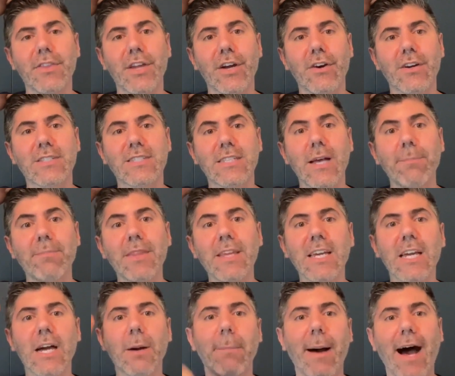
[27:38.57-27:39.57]
there is
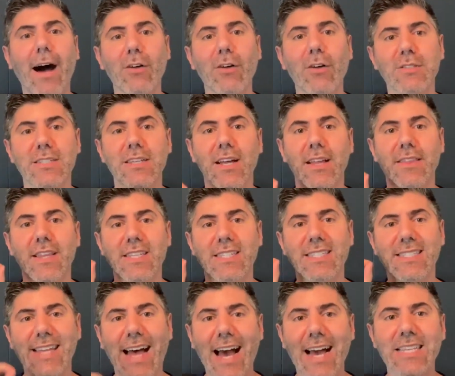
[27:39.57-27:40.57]
something about the
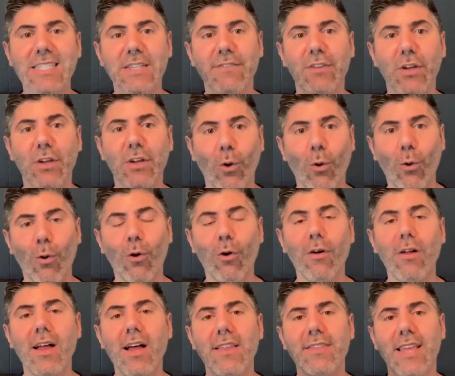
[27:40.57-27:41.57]
size of the
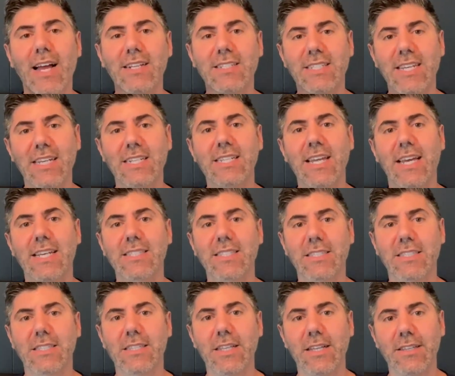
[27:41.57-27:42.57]
hole that dictates
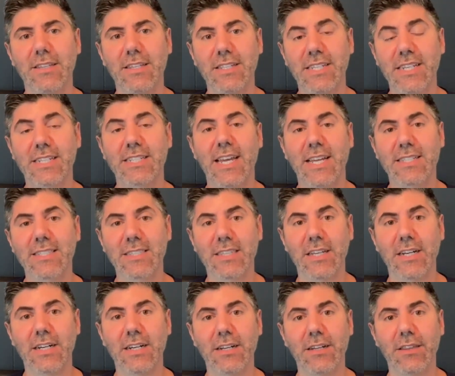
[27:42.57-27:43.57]

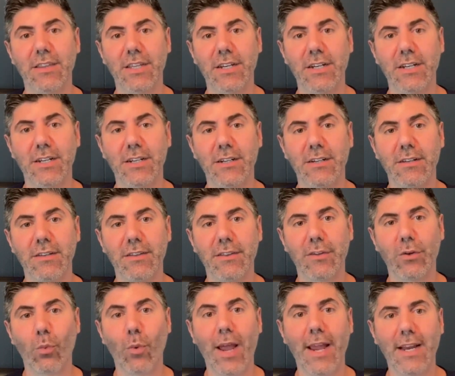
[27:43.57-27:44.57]
the
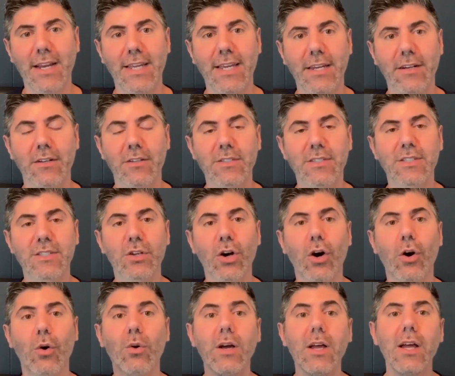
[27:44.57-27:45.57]
way it heals.
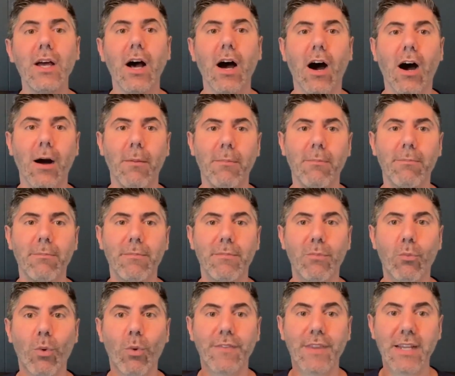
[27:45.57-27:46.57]
So
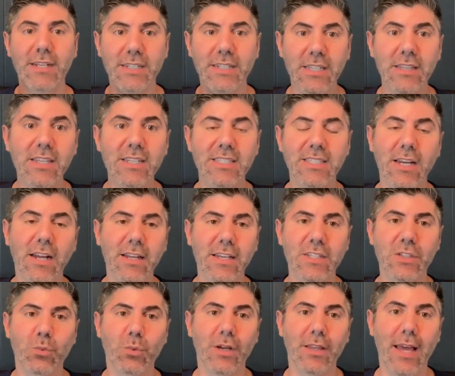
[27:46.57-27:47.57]
when they did the
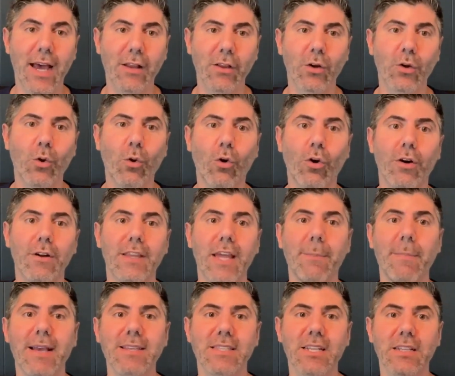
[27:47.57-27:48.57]
studies with Ellacor, they
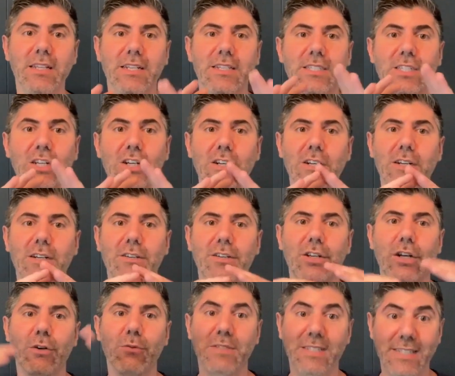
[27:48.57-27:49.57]
basically took
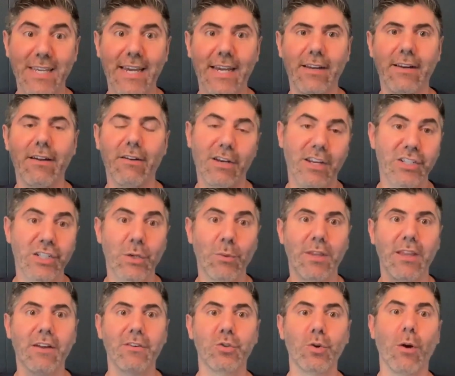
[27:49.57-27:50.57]
skin initially
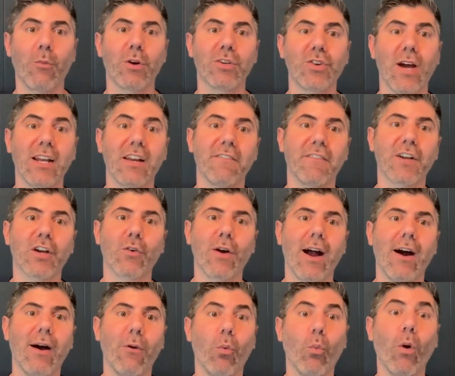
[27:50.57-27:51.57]
when they were trying to figure
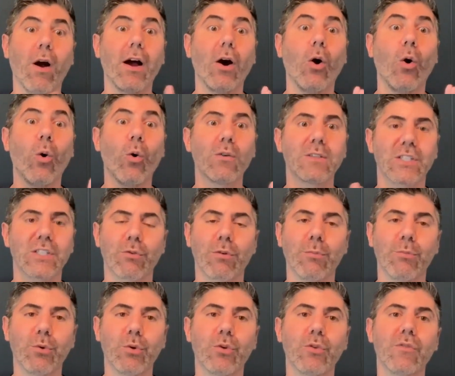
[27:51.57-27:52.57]
out what holes to
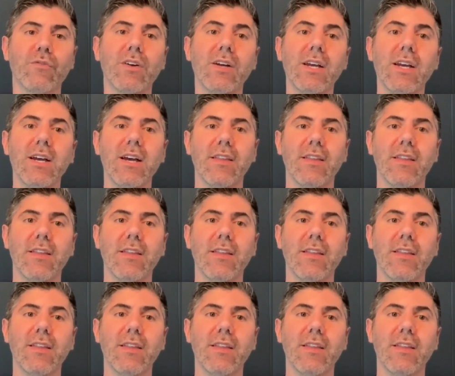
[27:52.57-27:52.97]
remove.